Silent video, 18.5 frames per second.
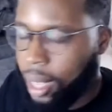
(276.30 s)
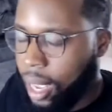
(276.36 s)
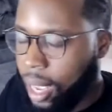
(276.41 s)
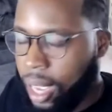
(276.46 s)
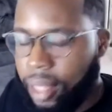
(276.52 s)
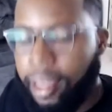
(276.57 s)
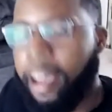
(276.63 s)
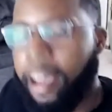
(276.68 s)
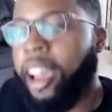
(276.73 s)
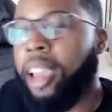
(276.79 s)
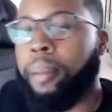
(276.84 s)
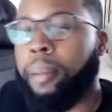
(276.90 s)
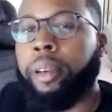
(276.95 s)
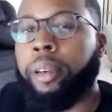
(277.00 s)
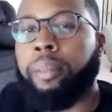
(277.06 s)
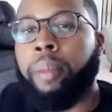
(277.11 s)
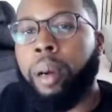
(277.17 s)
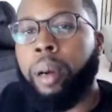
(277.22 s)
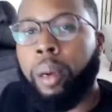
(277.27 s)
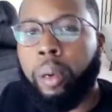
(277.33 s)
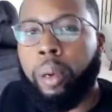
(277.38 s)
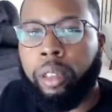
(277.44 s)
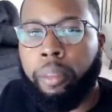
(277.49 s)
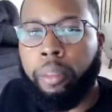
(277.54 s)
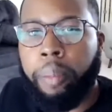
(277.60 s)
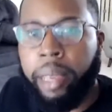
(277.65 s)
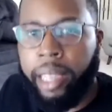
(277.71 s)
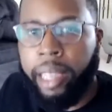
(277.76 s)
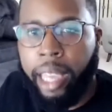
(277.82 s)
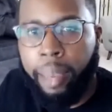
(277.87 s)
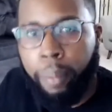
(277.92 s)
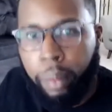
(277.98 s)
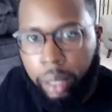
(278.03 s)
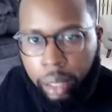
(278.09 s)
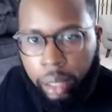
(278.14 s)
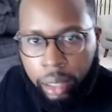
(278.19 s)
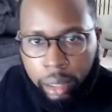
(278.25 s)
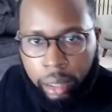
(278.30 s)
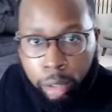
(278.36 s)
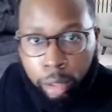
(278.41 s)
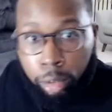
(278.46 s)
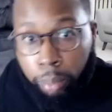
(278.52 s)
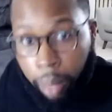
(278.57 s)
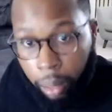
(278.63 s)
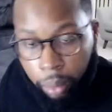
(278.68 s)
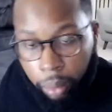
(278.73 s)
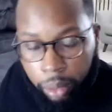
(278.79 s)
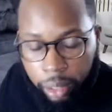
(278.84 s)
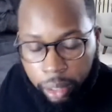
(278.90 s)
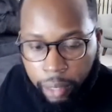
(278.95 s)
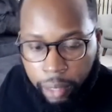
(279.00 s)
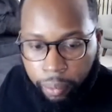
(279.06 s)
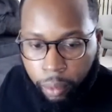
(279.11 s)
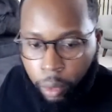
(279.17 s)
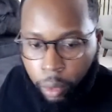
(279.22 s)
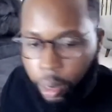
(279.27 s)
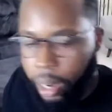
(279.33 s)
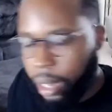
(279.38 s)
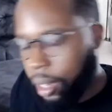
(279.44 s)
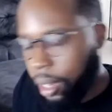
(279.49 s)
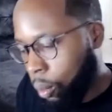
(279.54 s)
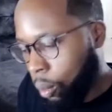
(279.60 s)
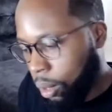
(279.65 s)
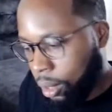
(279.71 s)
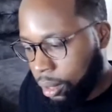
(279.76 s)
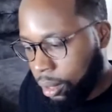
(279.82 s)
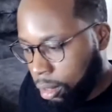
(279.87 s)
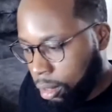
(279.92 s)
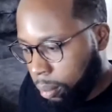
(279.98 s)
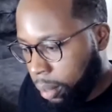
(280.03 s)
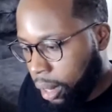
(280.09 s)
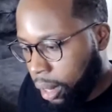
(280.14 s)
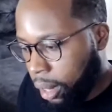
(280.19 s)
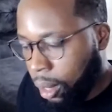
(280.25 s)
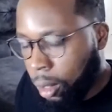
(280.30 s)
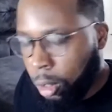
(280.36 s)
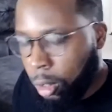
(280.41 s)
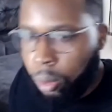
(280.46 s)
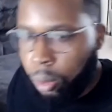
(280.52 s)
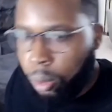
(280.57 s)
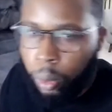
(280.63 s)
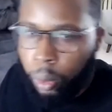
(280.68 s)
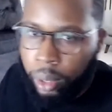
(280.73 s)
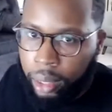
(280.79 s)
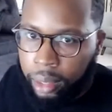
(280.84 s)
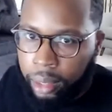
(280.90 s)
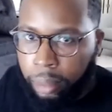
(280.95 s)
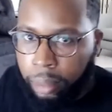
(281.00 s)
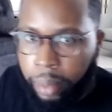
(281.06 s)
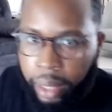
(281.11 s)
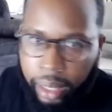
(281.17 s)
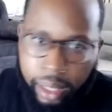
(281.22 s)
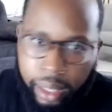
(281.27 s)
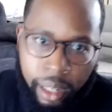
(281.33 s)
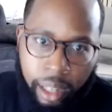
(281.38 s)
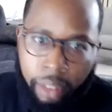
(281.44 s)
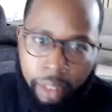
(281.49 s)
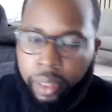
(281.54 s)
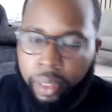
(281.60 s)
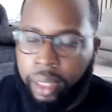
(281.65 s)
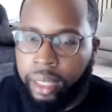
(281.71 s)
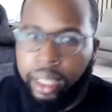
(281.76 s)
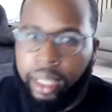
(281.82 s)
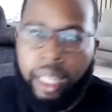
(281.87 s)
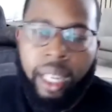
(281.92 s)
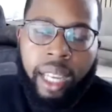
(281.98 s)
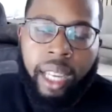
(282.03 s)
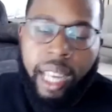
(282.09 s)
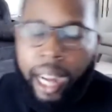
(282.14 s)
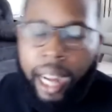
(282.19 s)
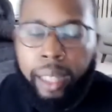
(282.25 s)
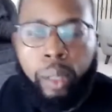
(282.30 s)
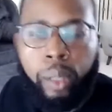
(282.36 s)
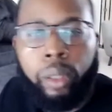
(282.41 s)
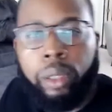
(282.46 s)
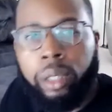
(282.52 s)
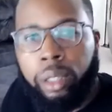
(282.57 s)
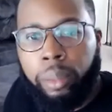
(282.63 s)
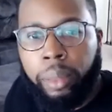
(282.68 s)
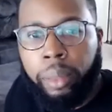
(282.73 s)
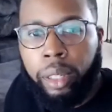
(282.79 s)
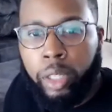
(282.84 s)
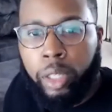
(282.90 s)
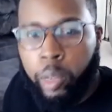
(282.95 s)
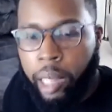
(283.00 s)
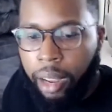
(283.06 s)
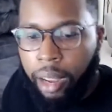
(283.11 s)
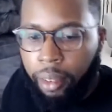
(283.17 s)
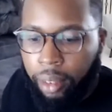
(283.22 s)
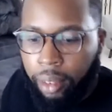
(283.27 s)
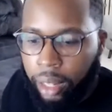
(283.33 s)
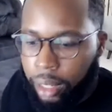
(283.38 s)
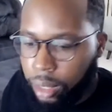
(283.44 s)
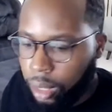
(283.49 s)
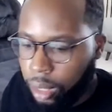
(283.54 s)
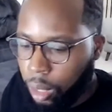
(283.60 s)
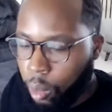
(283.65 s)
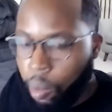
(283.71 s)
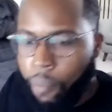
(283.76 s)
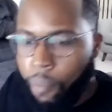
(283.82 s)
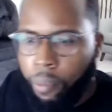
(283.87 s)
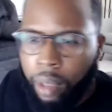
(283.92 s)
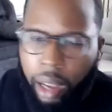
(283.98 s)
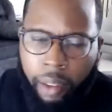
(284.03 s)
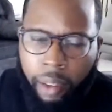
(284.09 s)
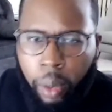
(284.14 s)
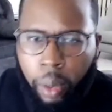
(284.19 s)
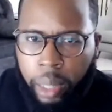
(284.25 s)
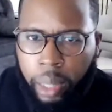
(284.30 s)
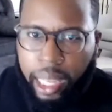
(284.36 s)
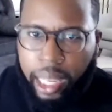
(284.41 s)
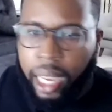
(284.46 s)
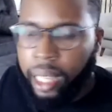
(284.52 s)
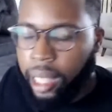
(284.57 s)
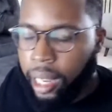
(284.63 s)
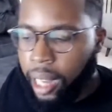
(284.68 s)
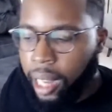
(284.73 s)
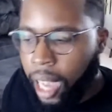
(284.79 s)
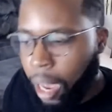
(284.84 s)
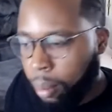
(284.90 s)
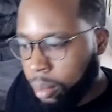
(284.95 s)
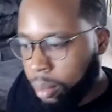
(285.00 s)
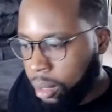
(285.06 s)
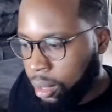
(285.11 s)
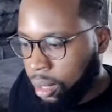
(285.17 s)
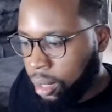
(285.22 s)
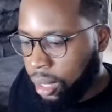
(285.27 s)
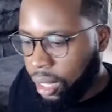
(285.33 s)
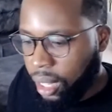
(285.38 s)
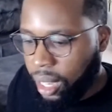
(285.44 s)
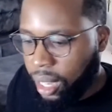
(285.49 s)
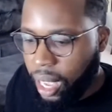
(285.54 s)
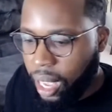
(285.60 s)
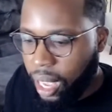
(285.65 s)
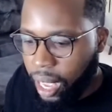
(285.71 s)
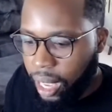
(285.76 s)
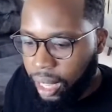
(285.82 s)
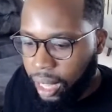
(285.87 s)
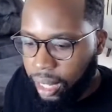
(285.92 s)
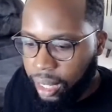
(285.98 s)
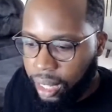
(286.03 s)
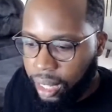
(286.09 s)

had the hybrid mode of being able to do both, right? I work a little bit at home, I work a little bit at the office. I do a little bit of traveling. So I've always had that option. And